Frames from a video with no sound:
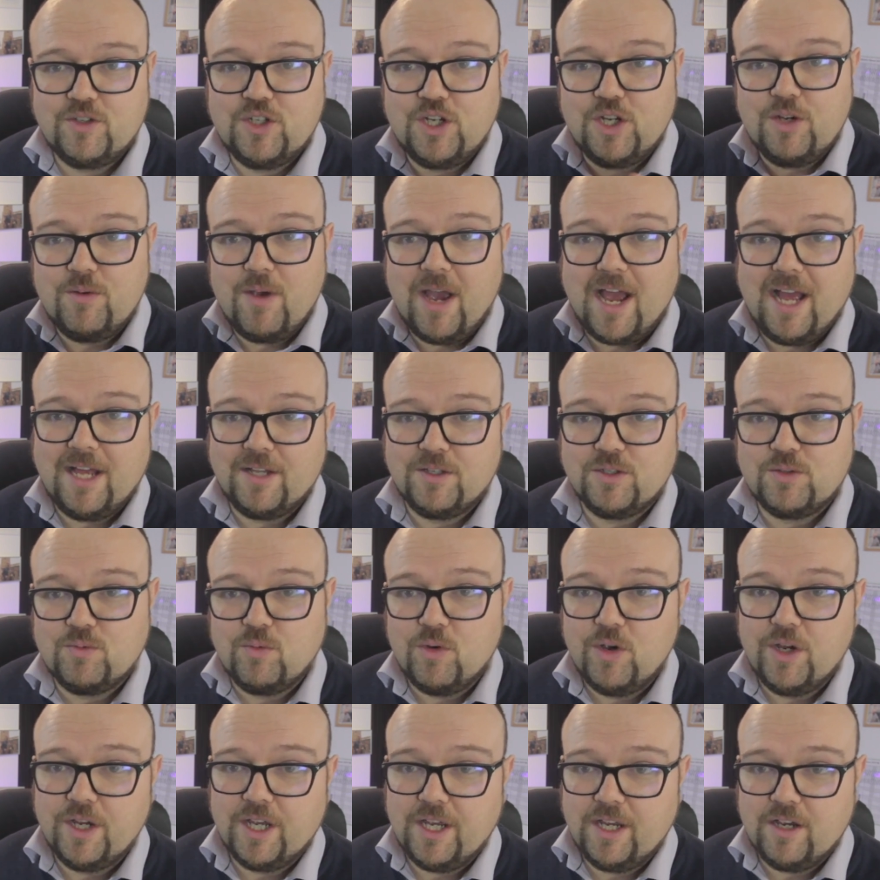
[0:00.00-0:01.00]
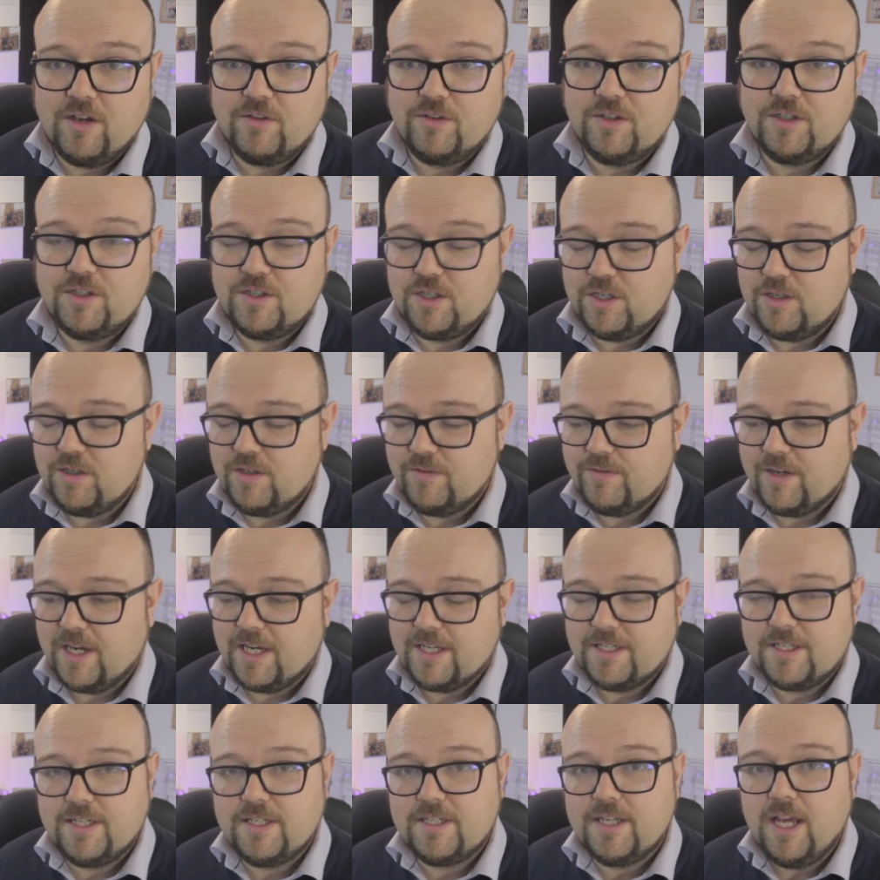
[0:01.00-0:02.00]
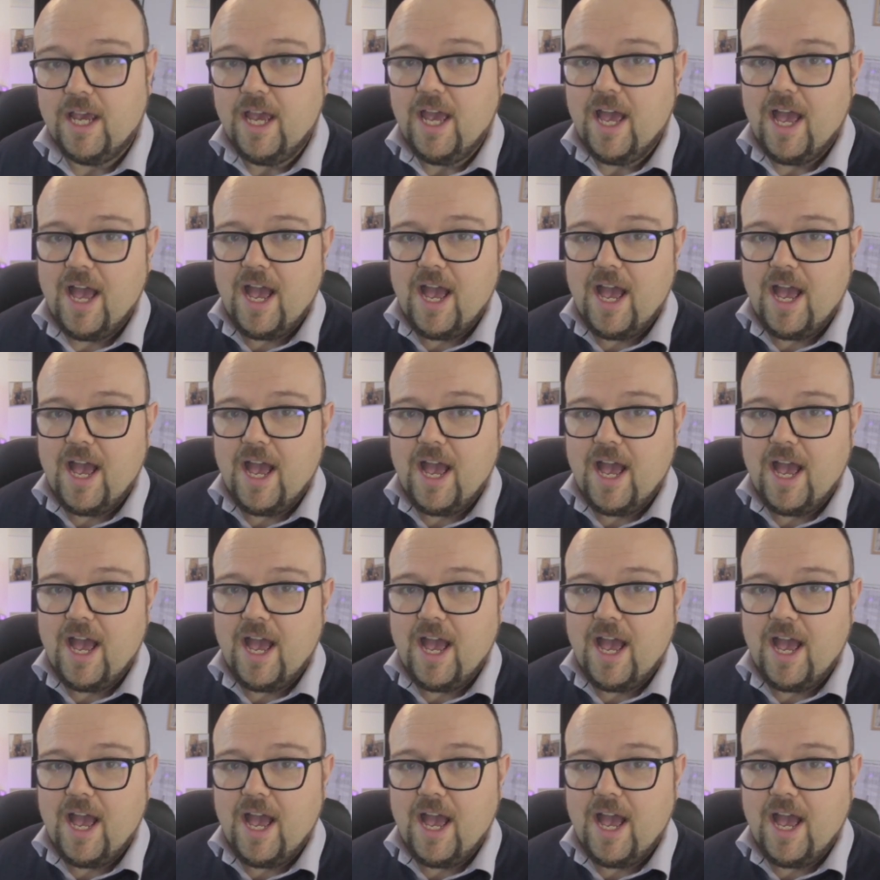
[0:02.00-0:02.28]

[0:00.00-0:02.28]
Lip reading: two hands working on the two devices.